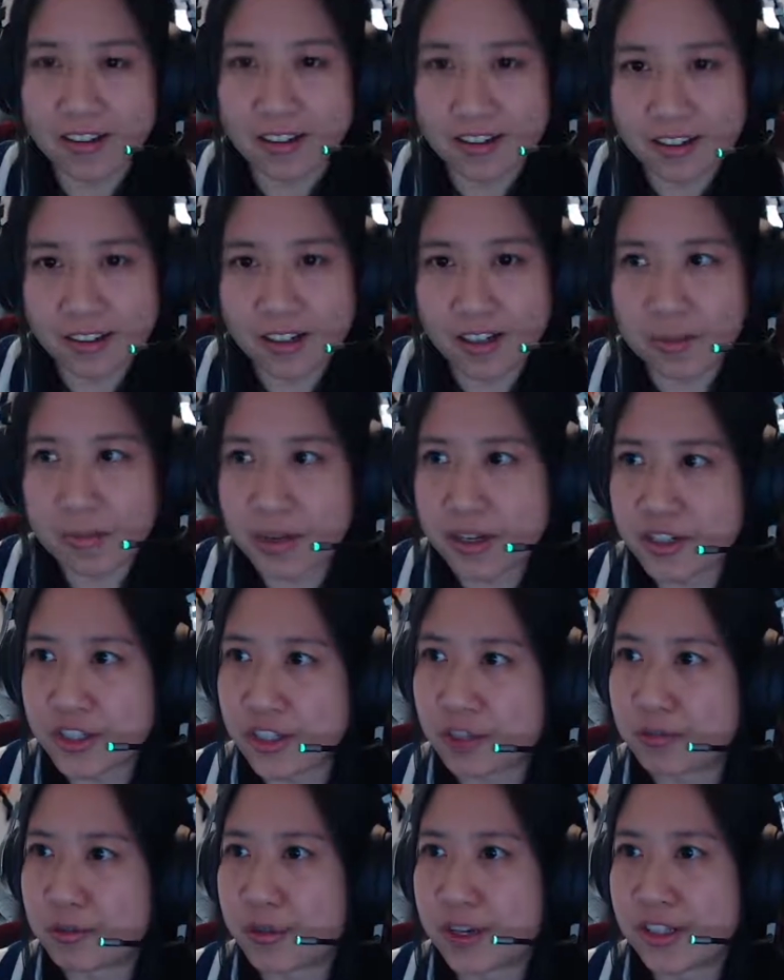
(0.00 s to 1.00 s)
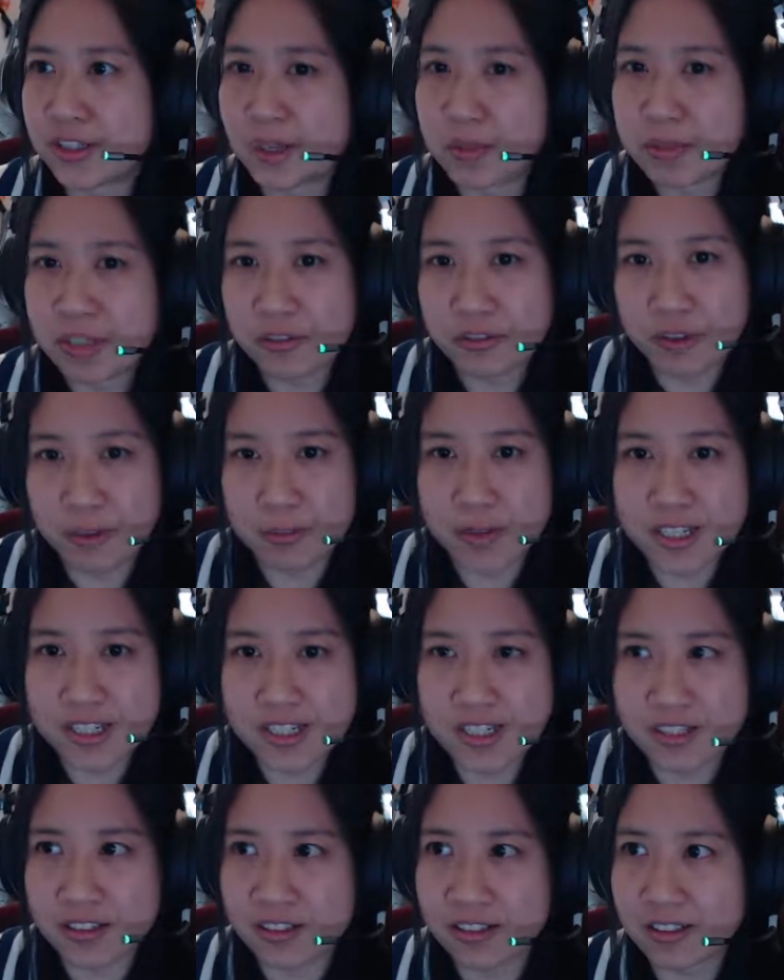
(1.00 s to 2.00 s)
a bunch of random
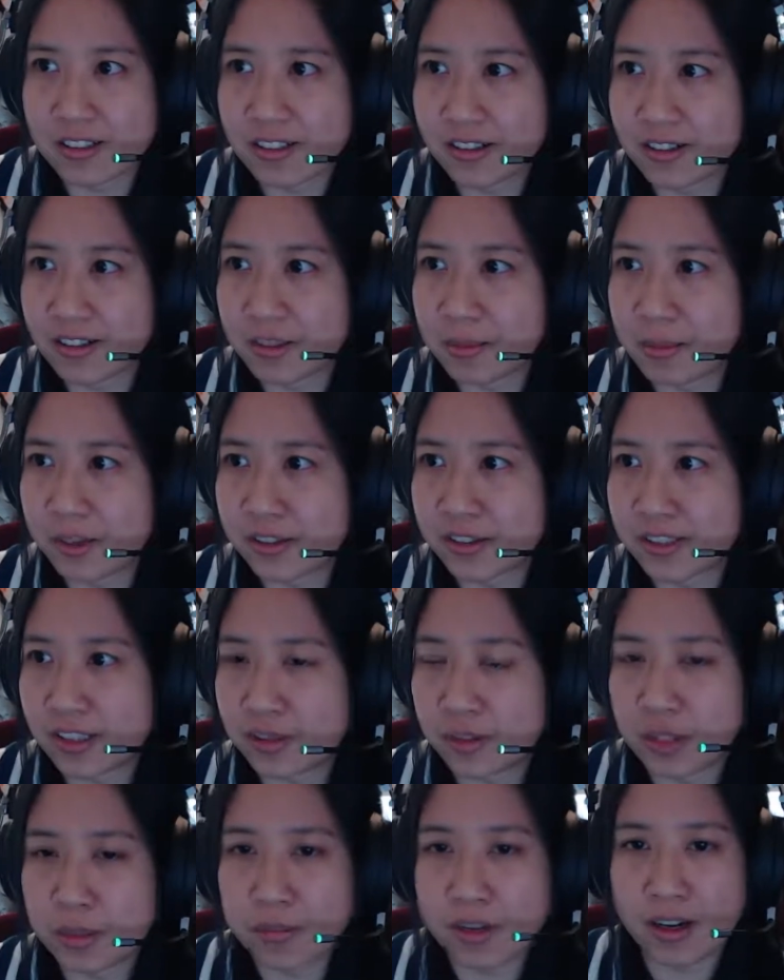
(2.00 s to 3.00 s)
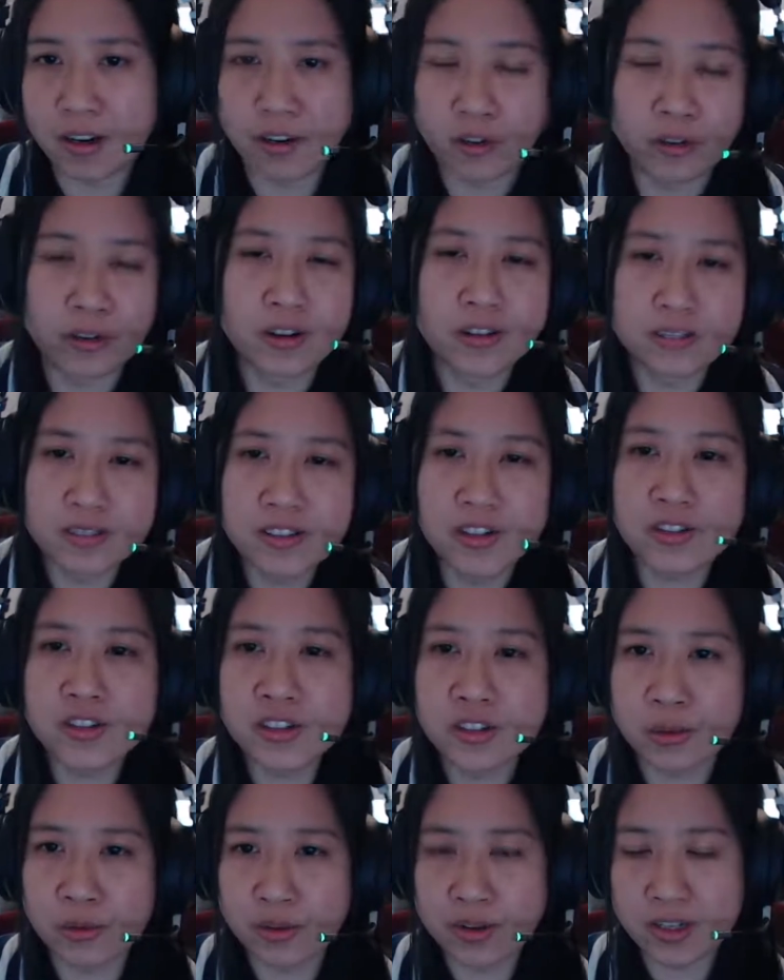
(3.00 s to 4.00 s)
information about Tatoeba, or not
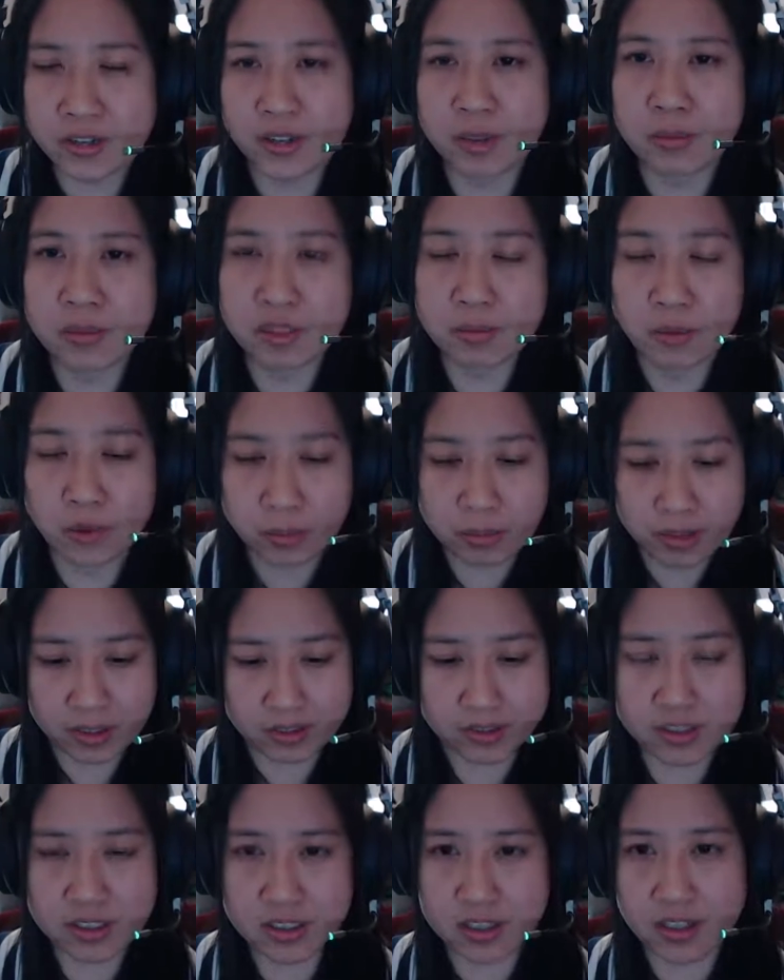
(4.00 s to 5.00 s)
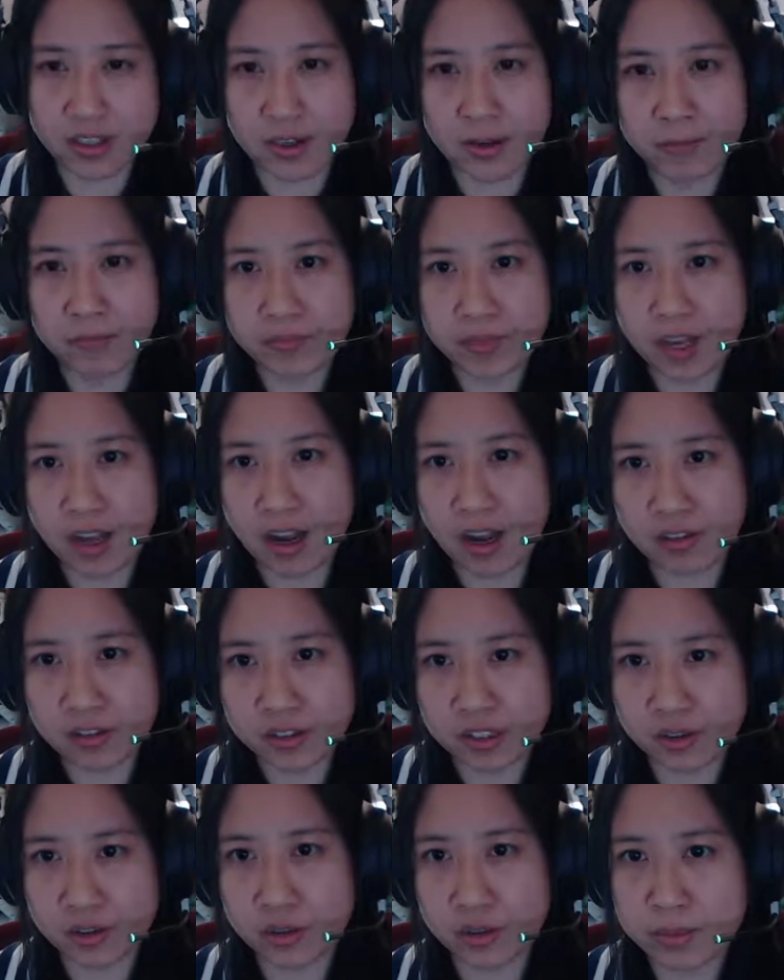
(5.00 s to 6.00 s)
so random, but more about how
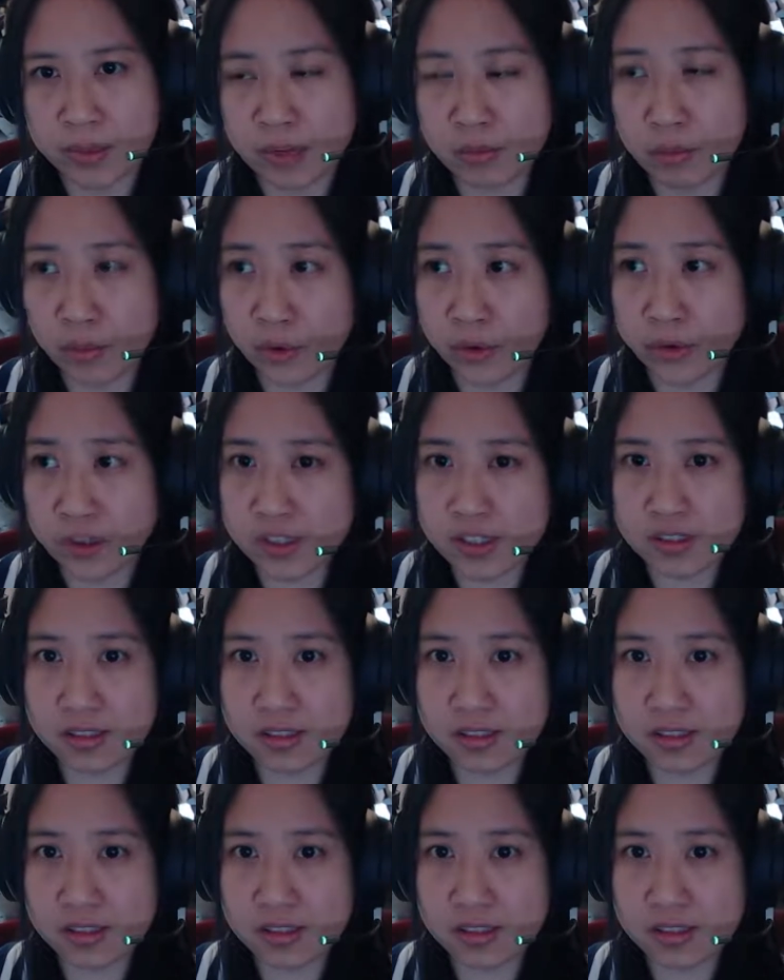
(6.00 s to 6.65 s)
Tatoeba works.